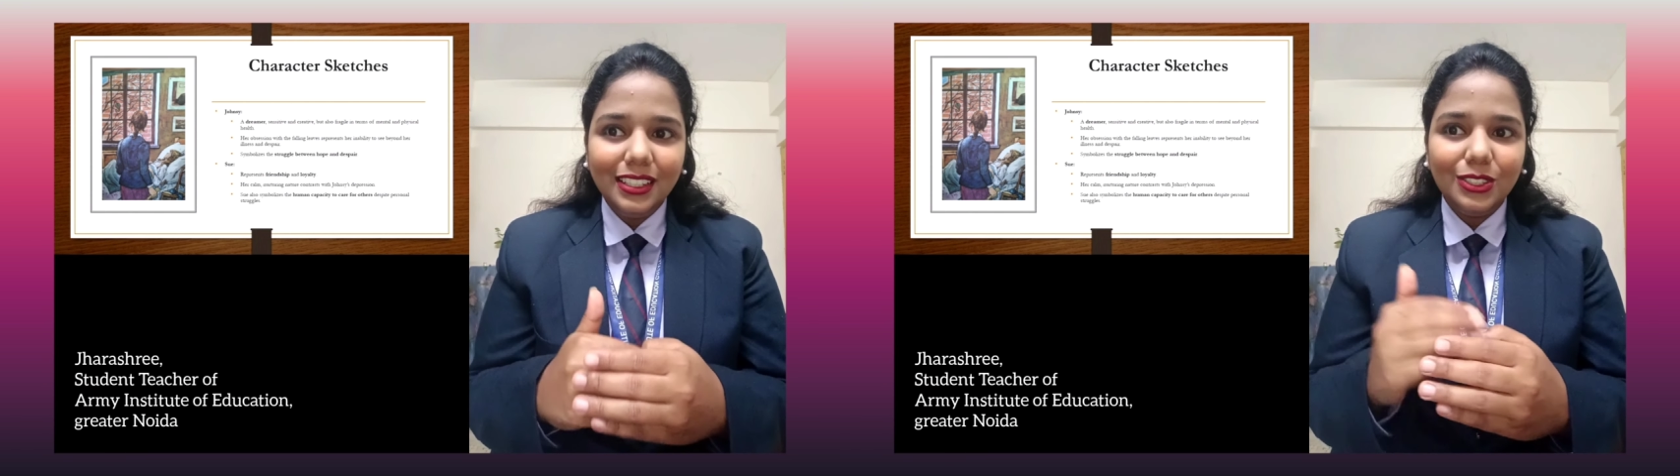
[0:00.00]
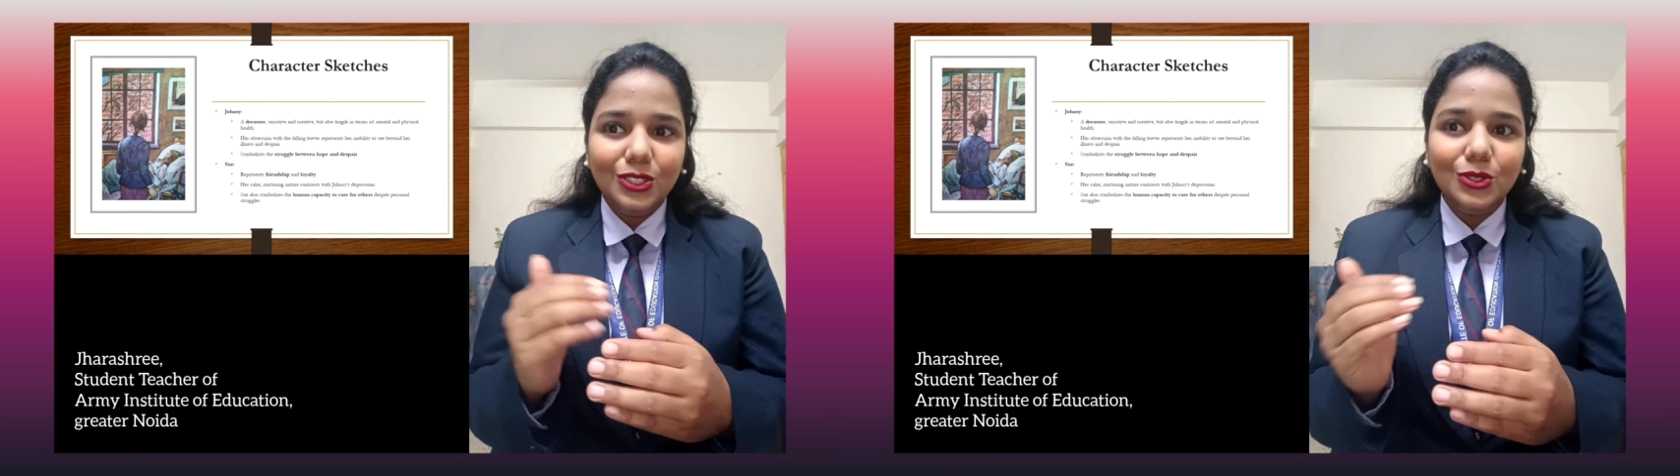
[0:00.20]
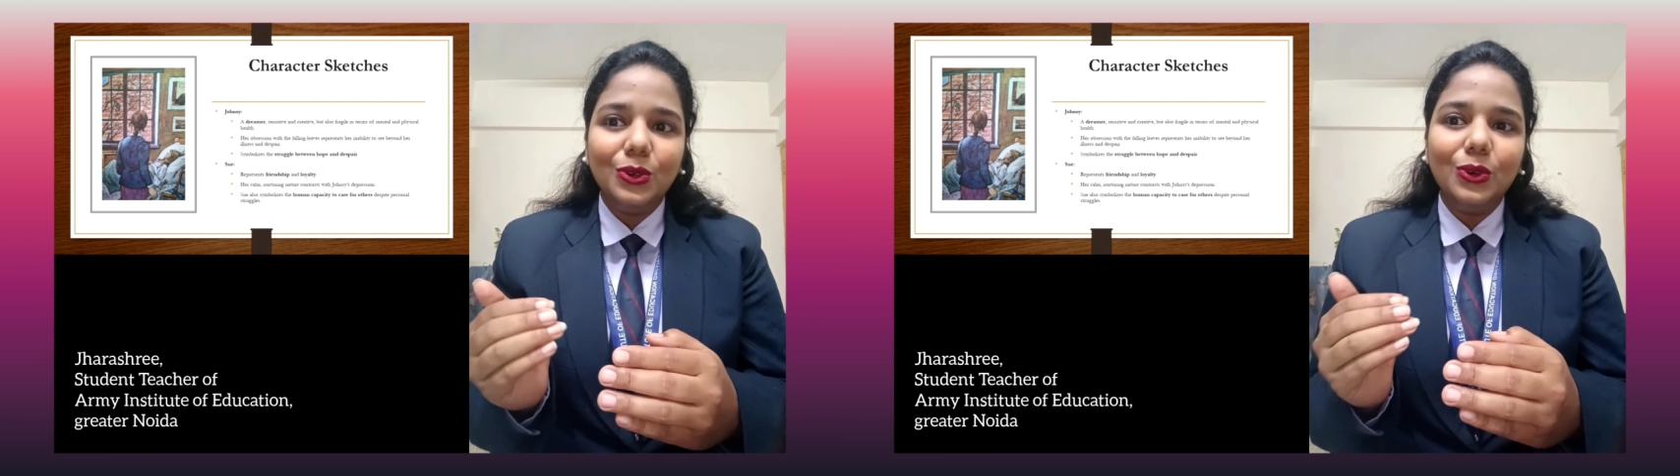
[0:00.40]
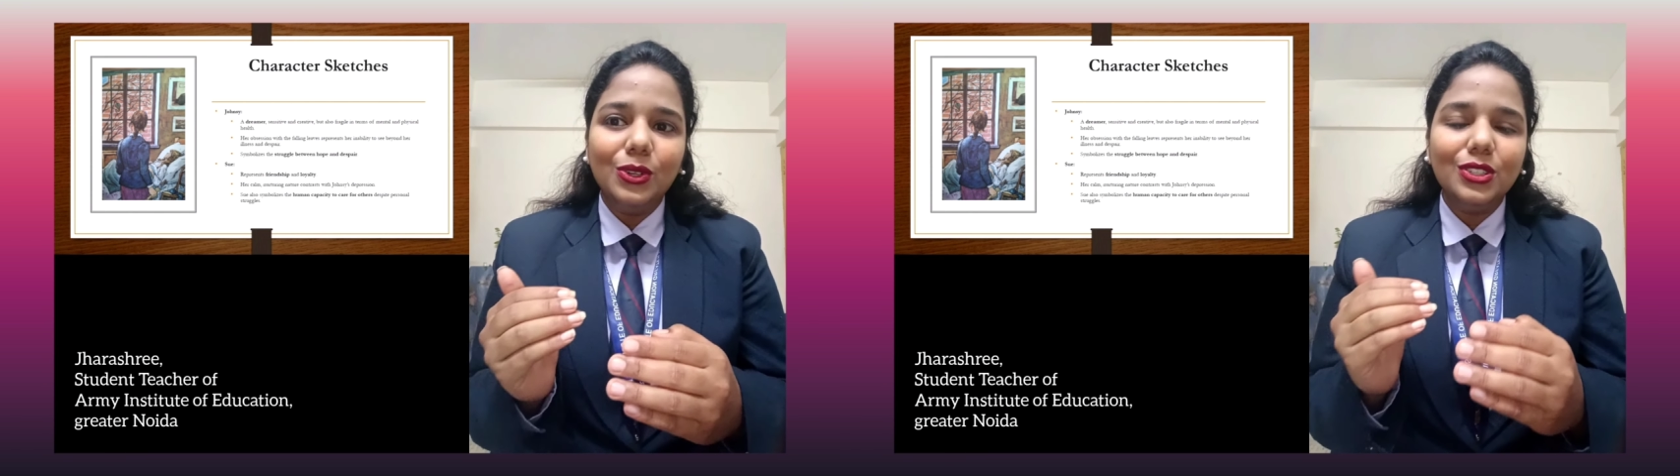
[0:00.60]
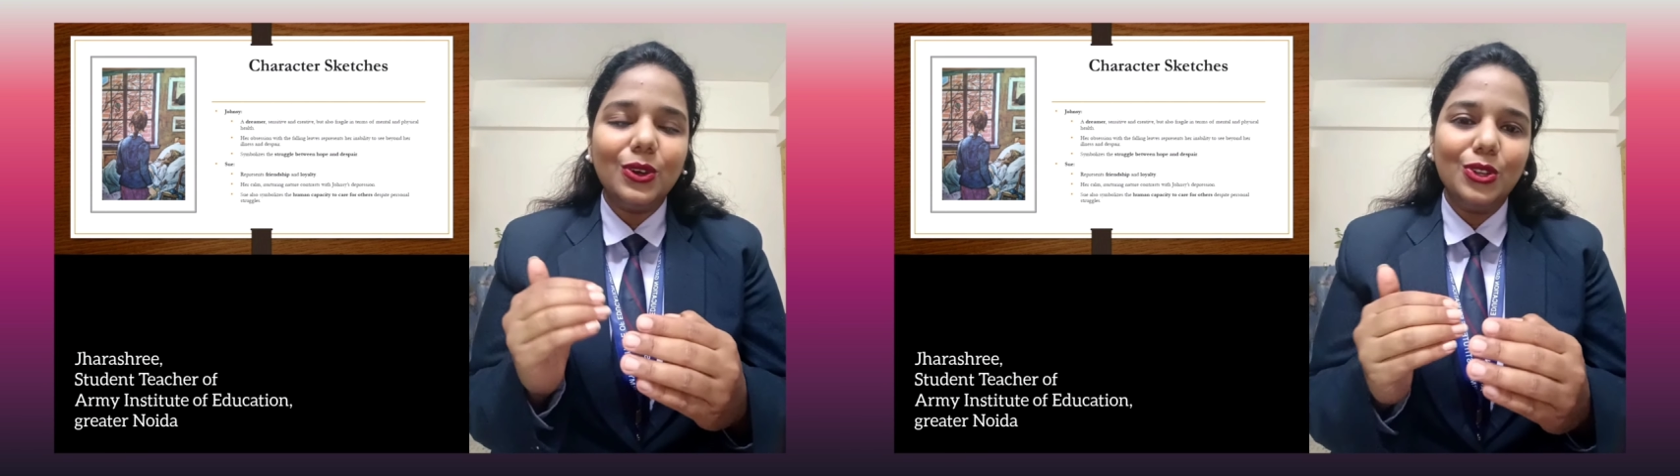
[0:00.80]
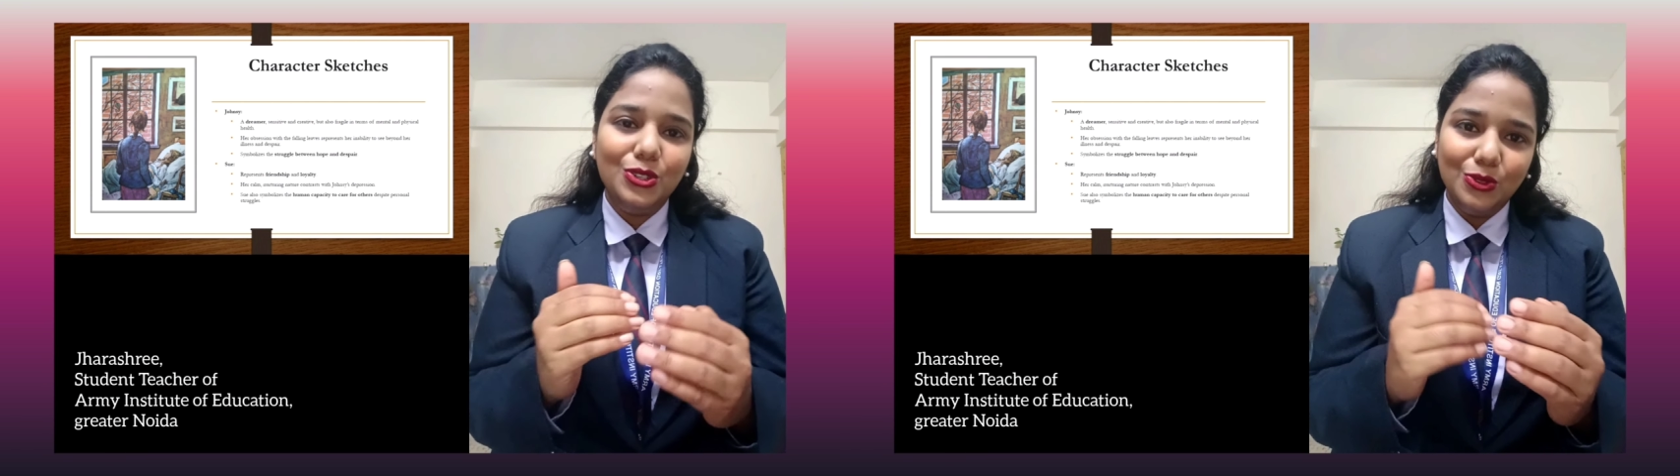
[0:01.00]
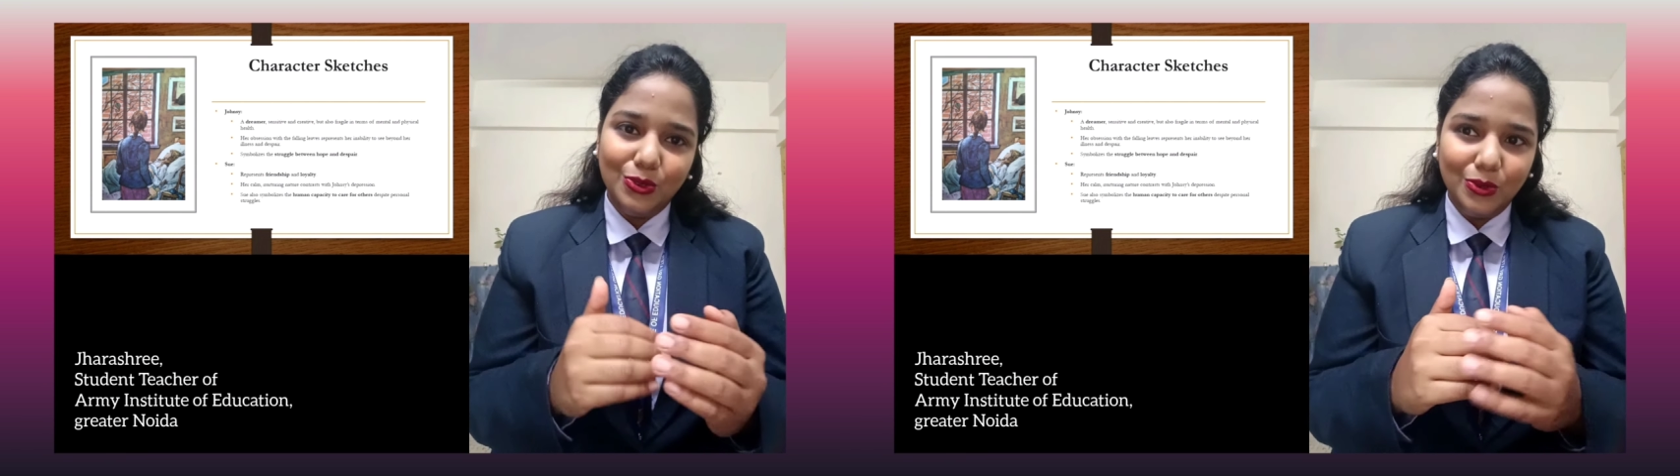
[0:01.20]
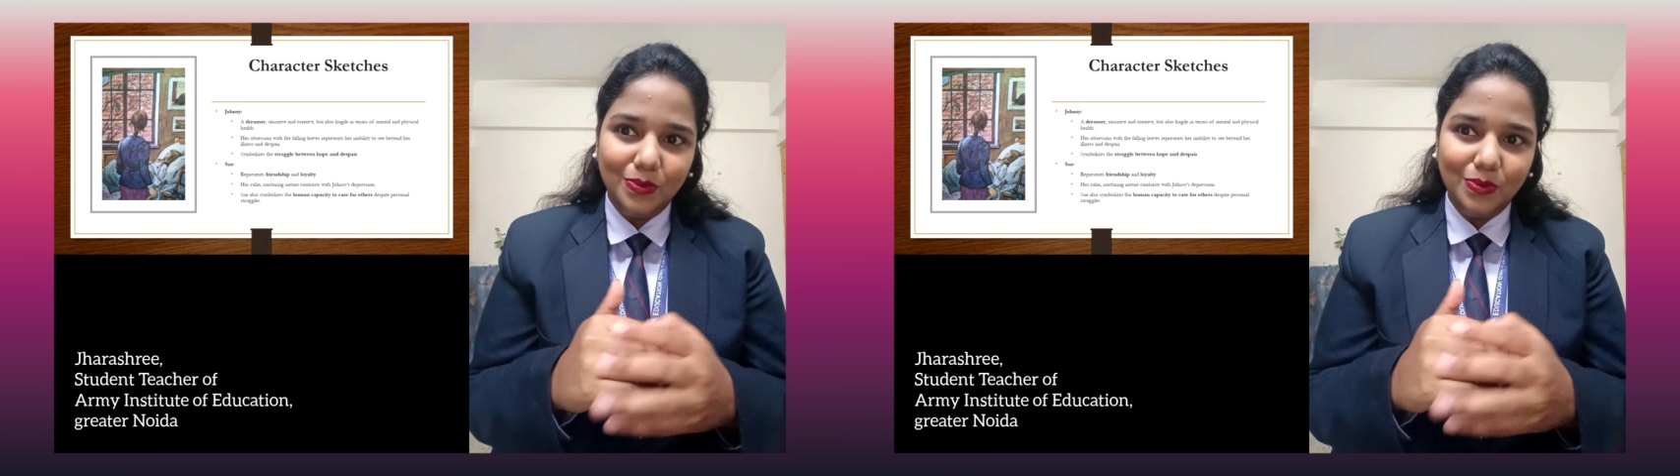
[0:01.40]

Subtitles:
to hold on to hope.